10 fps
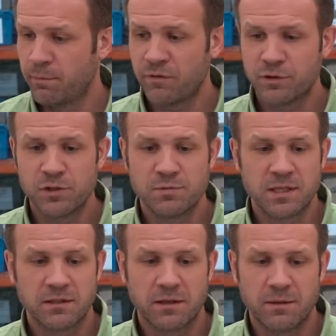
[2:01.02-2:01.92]
buffer tubes
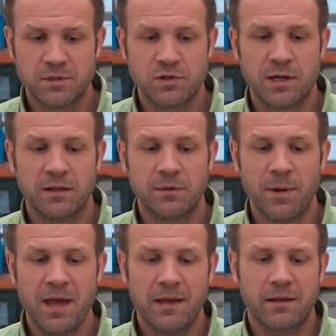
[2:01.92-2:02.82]
that come straight out the
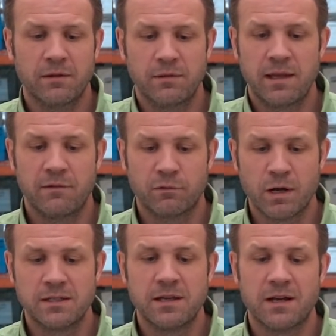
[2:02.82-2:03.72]
back, they have
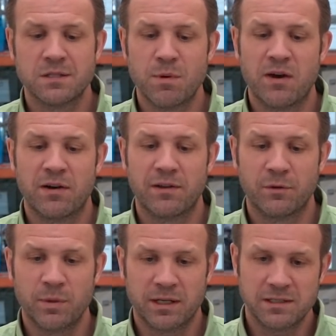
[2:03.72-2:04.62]
red dots mounted on
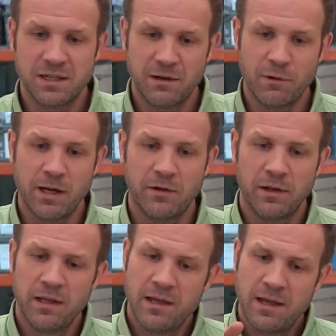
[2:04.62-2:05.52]
their Picatinny rail,
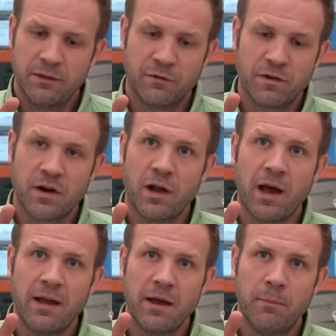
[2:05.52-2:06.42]
and they're very
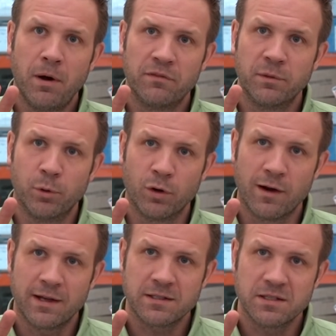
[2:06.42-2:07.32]
high up off the
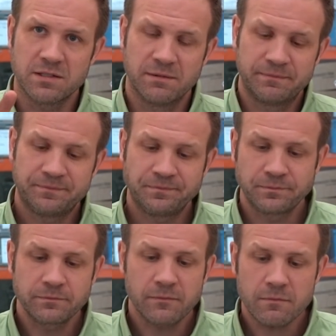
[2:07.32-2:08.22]
bore axis.
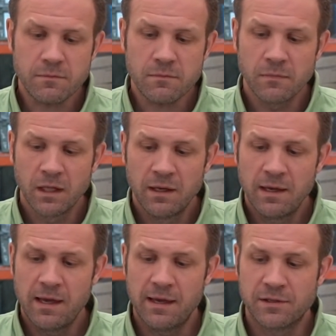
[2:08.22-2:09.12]

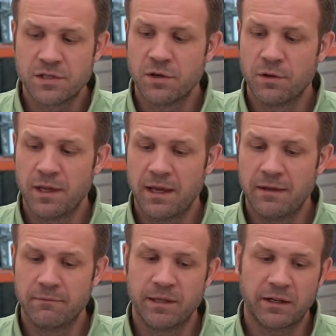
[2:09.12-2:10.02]
And so
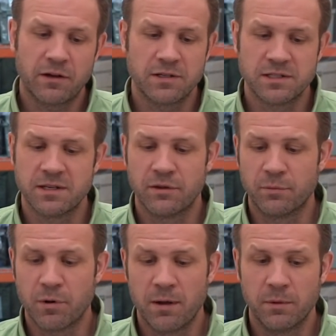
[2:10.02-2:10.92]
that causes other
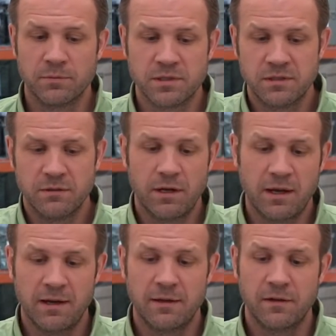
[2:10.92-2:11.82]
problems.
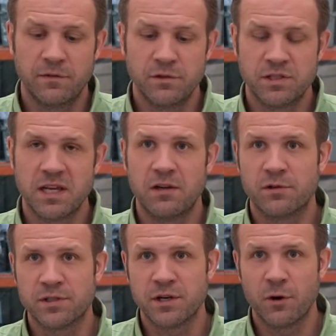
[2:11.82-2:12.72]
If you set
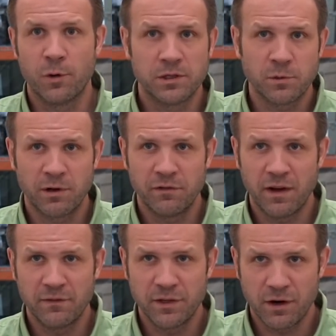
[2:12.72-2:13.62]
your zero at
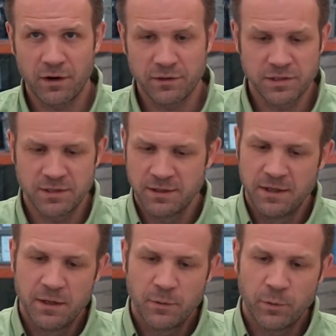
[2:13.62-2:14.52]
25 yards
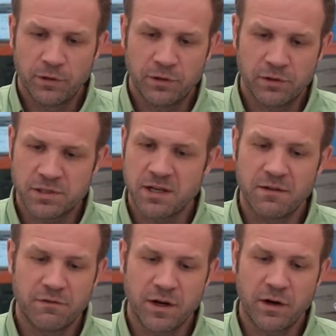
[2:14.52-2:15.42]
with your
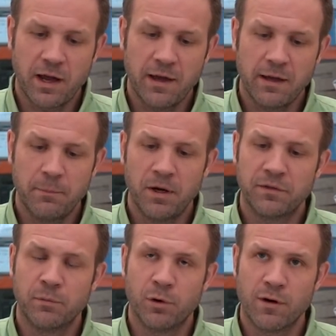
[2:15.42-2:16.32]
sight very high up
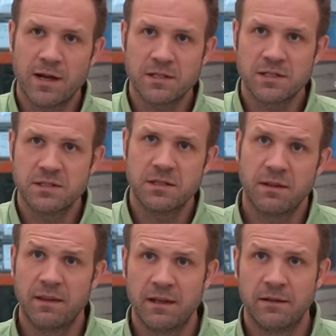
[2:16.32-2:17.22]
off the bore axis,
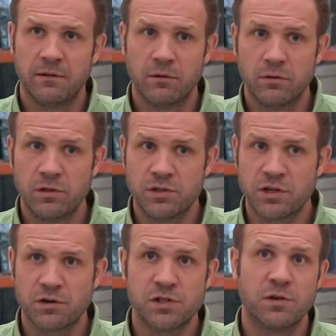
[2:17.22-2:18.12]
and then you
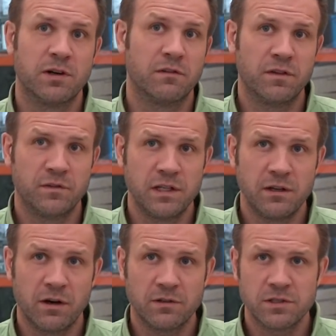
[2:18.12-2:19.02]
start shooting at 50
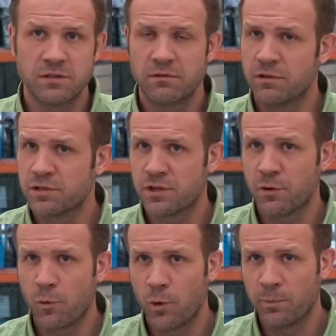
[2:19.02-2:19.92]
yards, your
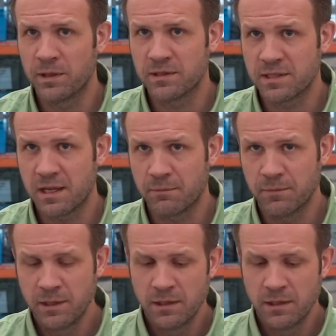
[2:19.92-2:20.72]
zero won't be the same.